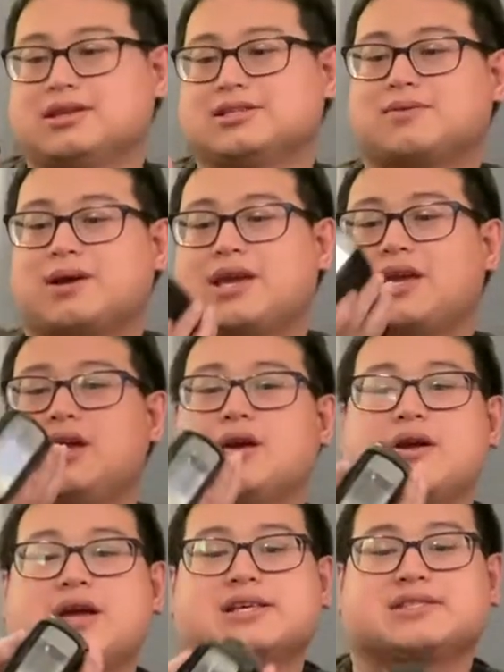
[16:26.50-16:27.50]
right here
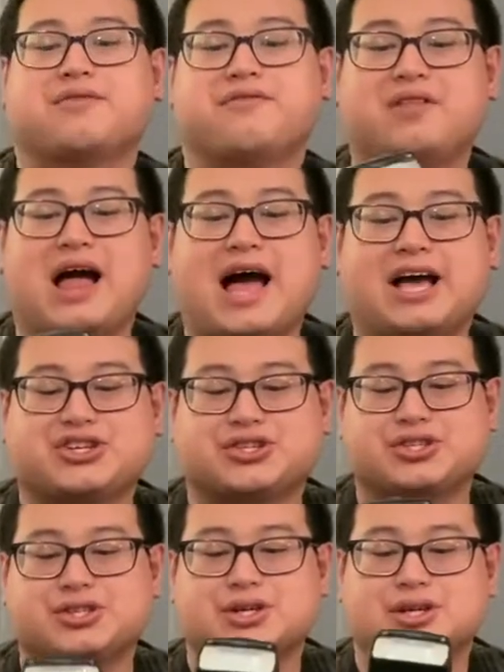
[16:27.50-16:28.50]
is a
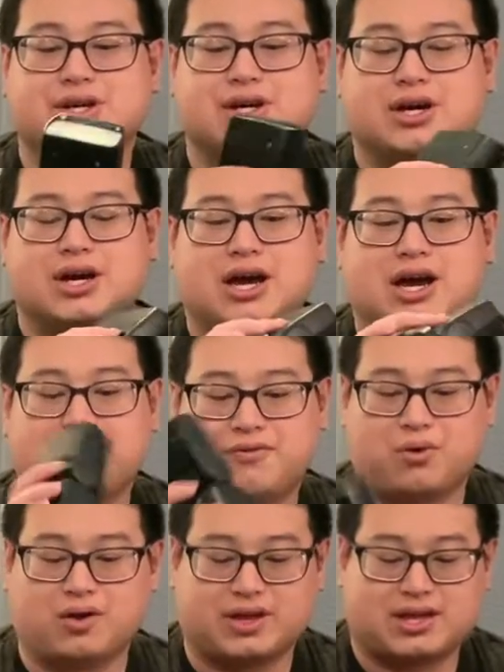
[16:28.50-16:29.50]
flash
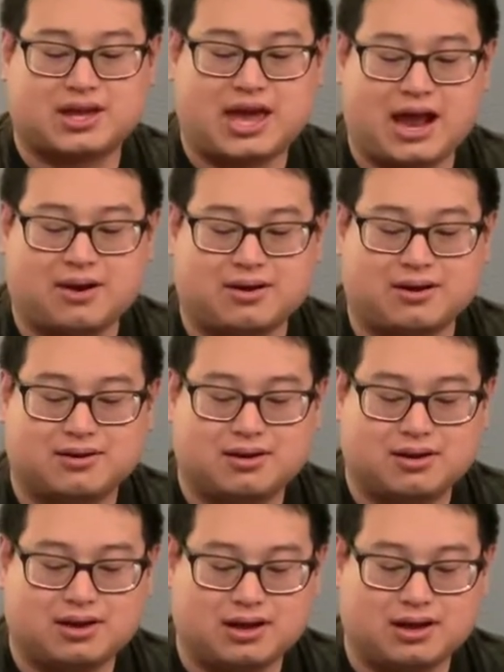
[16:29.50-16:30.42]
for the Canon.